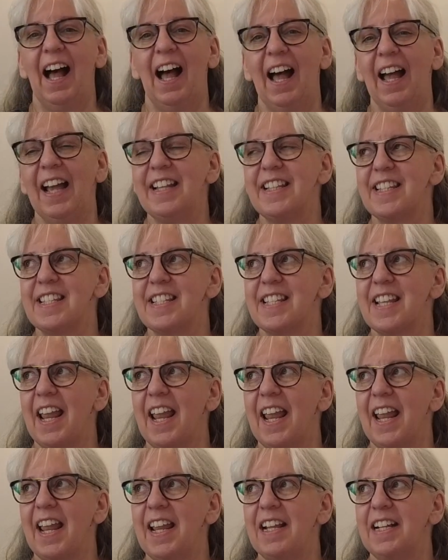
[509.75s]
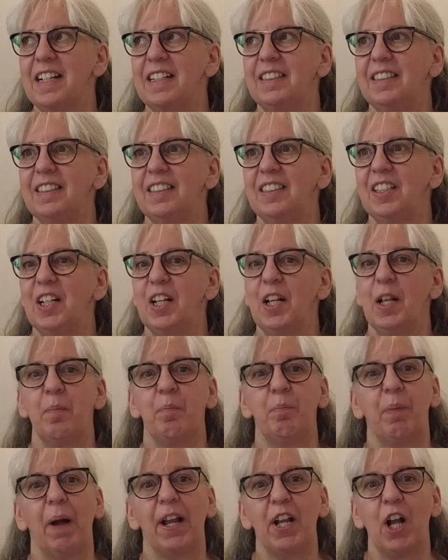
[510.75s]
I'd say,
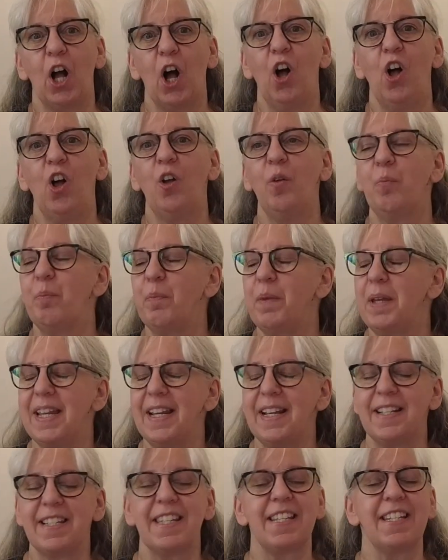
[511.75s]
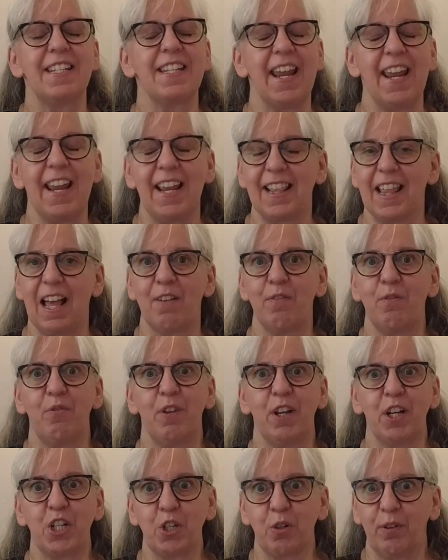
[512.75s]
by all means, take that
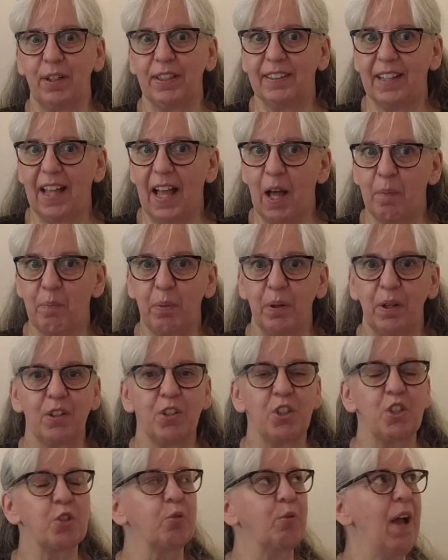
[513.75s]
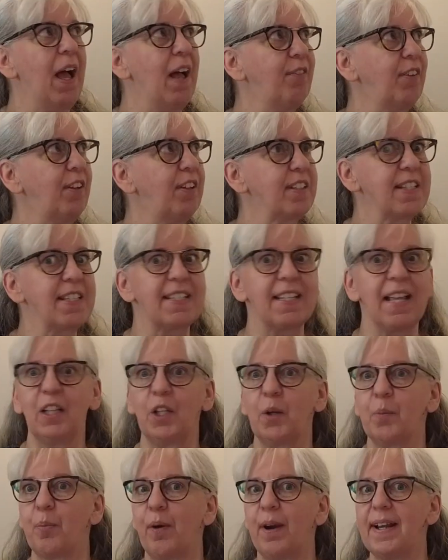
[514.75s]
victory lap. Travel,
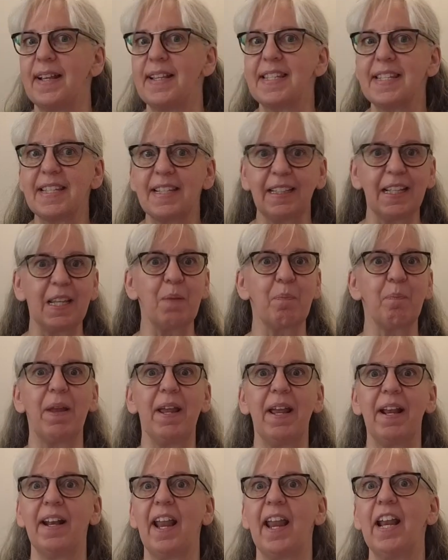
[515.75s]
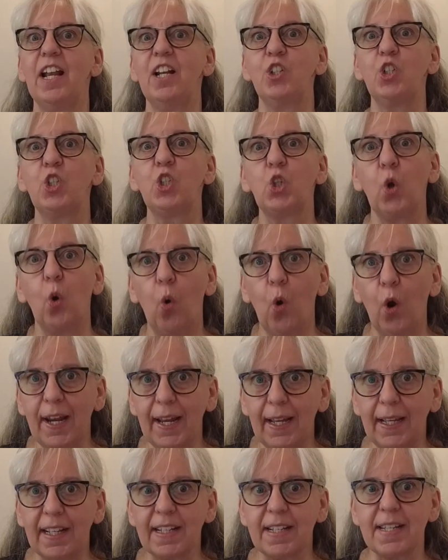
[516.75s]
celebrate, sleep in, enjoy
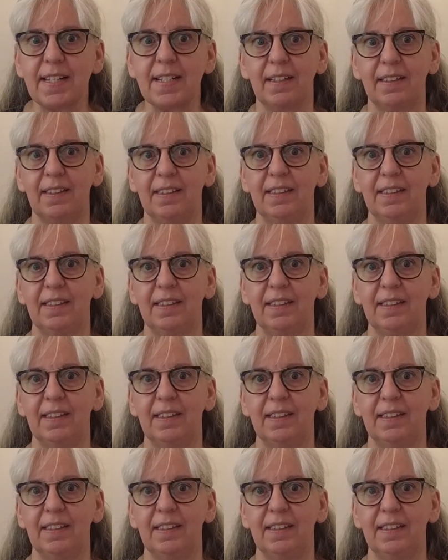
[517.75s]
it.